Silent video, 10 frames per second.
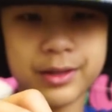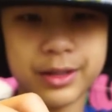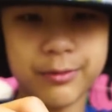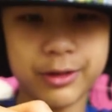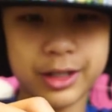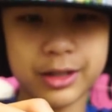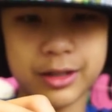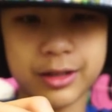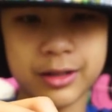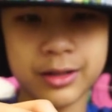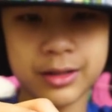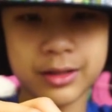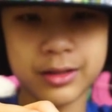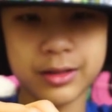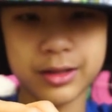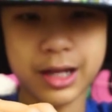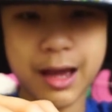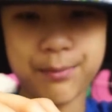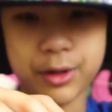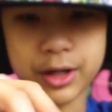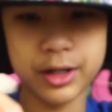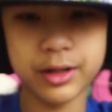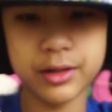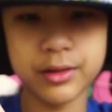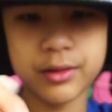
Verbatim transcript: You wanna get the top part.